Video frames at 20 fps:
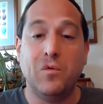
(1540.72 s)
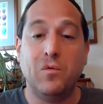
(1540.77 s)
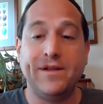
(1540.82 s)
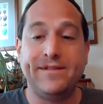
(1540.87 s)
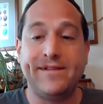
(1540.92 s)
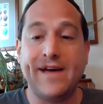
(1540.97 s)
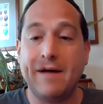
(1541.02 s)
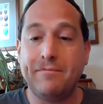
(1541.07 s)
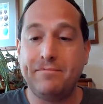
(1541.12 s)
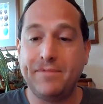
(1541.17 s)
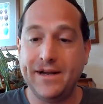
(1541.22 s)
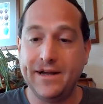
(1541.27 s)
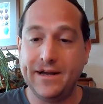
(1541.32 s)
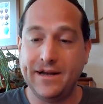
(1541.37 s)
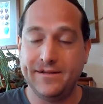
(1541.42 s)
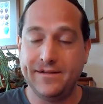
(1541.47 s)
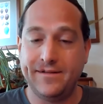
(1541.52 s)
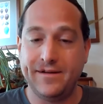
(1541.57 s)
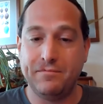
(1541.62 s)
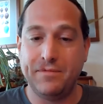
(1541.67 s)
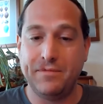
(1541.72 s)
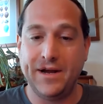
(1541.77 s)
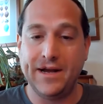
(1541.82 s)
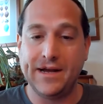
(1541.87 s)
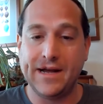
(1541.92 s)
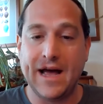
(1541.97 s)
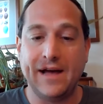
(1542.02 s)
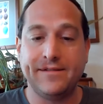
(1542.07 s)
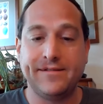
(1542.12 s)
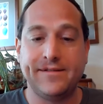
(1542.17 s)
what's happening is they're
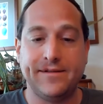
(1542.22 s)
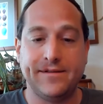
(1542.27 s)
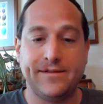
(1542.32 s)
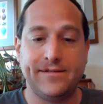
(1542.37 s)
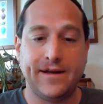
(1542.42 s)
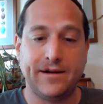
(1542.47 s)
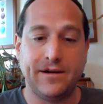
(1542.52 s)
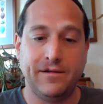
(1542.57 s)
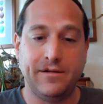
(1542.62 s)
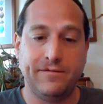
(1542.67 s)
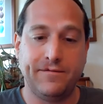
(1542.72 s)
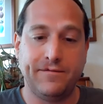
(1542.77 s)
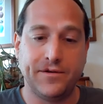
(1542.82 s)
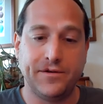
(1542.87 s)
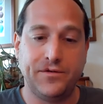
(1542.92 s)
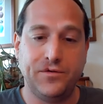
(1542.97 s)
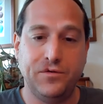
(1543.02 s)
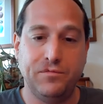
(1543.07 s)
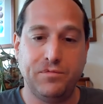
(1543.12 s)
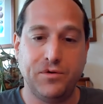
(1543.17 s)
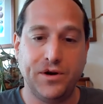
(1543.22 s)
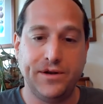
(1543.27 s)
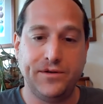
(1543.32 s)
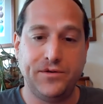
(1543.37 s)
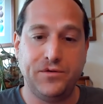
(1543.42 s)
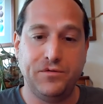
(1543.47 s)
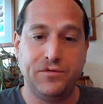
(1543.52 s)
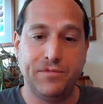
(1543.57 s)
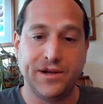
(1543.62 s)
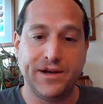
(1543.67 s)
being asked to settle for $2.2
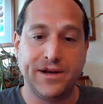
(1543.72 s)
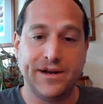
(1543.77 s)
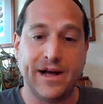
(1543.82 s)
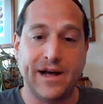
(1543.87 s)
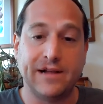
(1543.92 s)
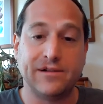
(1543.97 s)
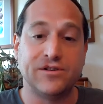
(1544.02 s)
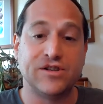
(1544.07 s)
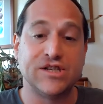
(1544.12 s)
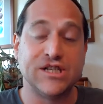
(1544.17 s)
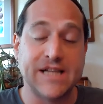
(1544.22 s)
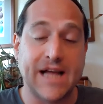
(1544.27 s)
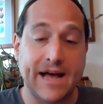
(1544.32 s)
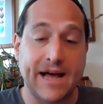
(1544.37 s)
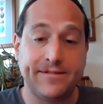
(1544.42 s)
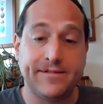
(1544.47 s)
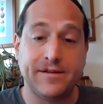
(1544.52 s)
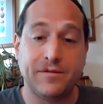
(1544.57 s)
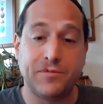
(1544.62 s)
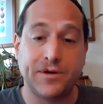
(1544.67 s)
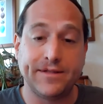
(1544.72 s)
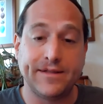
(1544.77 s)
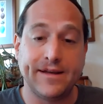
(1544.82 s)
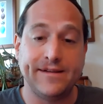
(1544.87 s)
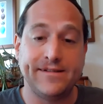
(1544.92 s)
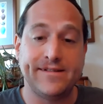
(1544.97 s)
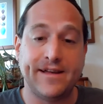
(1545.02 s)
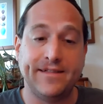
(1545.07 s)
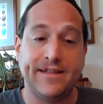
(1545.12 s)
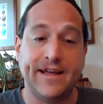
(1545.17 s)
million less than what they
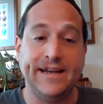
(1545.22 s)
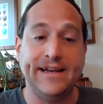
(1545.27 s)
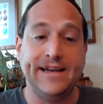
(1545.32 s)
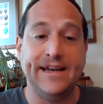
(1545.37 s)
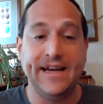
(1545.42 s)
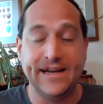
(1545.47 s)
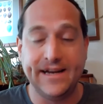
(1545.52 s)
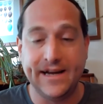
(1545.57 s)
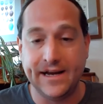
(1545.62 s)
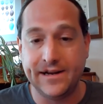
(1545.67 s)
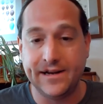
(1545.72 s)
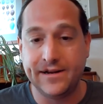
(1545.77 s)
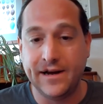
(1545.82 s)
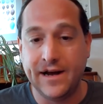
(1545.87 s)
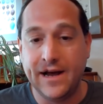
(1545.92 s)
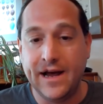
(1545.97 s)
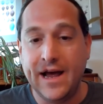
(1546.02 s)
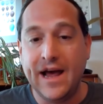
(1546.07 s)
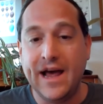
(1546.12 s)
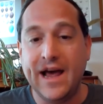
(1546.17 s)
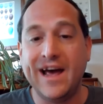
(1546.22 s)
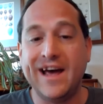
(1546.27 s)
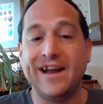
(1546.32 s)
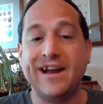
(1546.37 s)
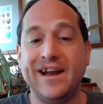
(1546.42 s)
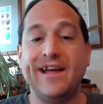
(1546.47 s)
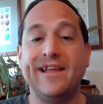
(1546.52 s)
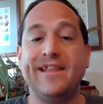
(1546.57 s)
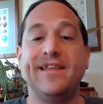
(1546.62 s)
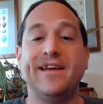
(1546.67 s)
said they needed. And
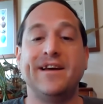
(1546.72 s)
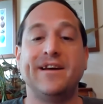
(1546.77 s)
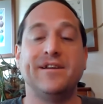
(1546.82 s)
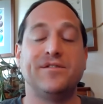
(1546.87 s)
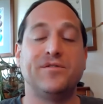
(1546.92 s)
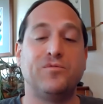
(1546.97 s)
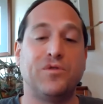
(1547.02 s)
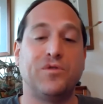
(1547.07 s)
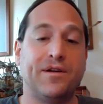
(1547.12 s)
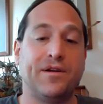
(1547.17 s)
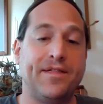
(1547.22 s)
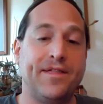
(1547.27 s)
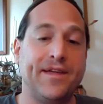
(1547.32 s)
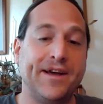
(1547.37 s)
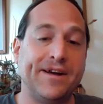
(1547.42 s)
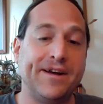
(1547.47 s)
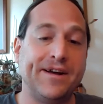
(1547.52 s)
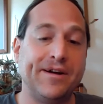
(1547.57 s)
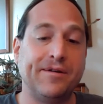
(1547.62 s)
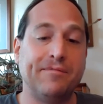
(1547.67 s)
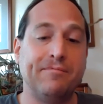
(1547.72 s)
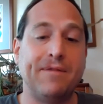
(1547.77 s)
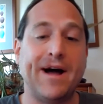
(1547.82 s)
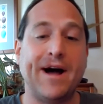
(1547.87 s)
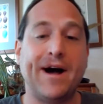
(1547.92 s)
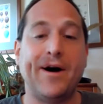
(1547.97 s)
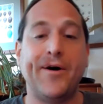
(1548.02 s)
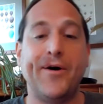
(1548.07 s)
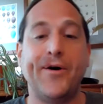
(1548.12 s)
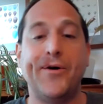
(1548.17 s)
I think it's worth thinking
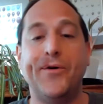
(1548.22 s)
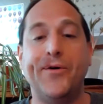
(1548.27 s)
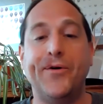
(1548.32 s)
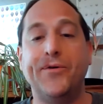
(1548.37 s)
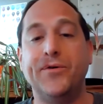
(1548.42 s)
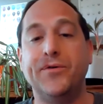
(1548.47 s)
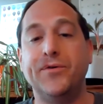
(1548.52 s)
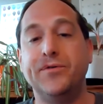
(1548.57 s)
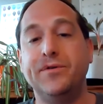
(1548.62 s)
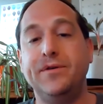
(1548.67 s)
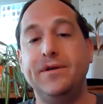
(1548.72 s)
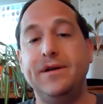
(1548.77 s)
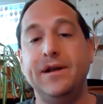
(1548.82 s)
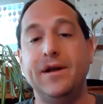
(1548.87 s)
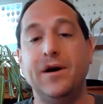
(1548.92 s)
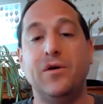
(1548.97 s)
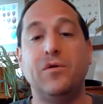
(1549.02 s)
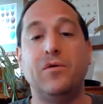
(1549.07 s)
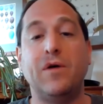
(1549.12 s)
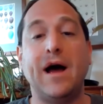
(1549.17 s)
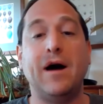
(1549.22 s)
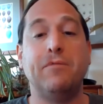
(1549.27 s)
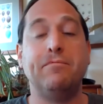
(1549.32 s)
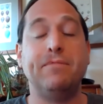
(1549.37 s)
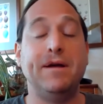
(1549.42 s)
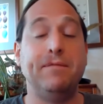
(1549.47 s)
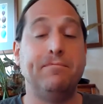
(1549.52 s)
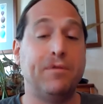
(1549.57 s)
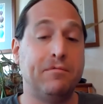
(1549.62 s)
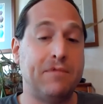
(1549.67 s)
about, you know, how
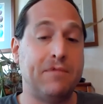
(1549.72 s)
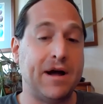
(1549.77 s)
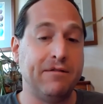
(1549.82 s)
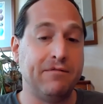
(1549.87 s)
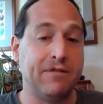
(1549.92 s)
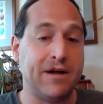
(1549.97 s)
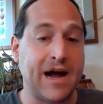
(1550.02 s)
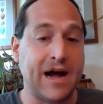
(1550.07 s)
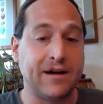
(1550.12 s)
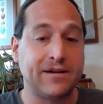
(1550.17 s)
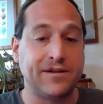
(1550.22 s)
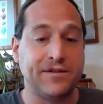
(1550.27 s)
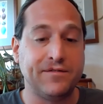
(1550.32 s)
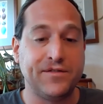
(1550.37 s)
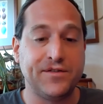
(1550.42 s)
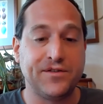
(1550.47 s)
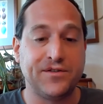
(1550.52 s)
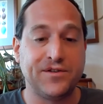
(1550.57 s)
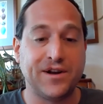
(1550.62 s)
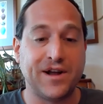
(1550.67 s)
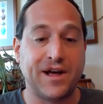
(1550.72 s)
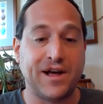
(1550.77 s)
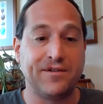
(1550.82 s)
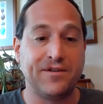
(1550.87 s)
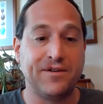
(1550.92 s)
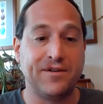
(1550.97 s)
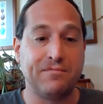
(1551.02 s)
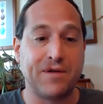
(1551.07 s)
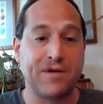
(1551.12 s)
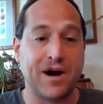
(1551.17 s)
people might react if certain
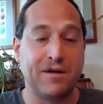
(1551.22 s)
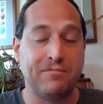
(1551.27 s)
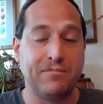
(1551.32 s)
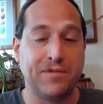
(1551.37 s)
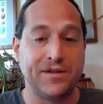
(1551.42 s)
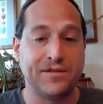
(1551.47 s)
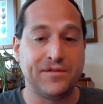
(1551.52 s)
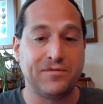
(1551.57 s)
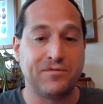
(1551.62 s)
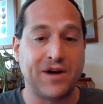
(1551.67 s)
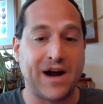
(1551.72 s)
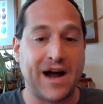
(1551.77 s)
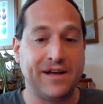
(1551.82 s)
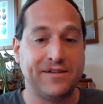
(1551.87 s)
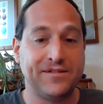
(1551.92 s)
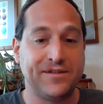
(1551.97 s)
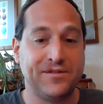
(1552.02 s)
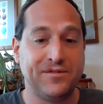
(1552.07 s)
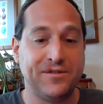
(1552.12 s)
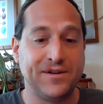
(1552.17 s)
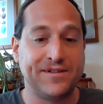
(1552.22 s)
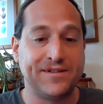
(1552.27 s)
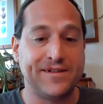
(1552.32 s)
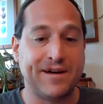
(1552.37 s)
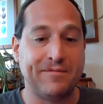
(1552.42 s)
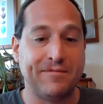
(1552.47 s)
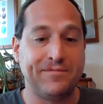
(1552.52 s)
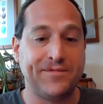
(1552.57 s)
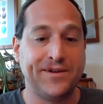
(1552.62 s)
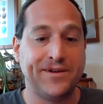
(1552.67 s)
other departments were asked to
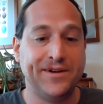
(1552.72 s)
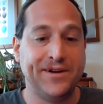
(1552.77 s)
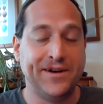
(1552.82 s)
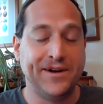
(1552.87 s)
accept